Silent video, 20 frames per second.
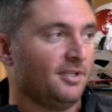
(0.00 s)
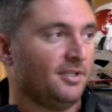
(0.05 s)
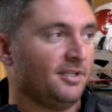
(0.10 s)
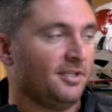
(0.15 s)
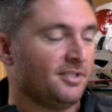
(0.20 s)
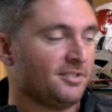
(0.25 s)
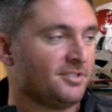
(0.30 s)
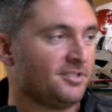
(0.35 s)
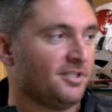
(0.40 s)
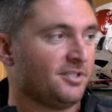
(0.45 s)

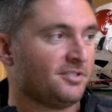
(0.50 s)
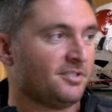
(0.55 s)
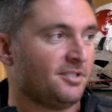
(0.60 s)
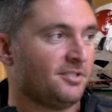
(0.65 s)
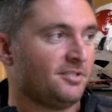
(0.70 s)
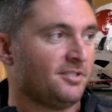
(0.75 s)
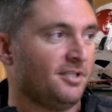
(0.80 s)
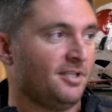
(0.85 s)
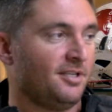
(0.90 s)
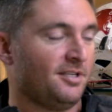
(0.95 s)

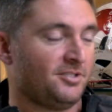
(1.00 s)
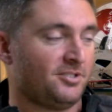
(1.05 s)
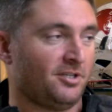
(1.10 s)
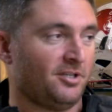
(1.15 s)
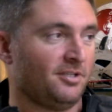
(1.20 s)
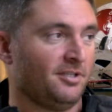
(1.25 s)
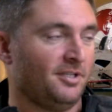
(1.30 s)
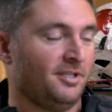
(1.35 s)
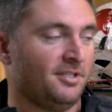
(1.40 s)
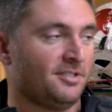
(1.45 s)
consistency, and it
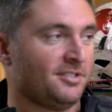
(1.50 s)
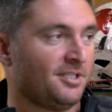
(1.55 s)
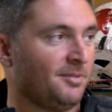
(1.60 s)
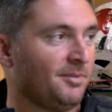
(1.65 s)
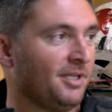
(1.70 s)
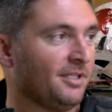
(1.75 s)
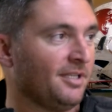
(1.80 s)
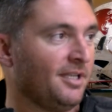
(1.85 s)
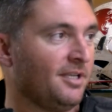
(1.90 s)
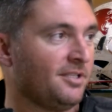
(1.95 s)
certainly didn't seem
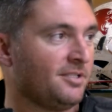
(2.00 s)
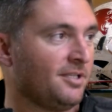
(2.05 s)
like they had a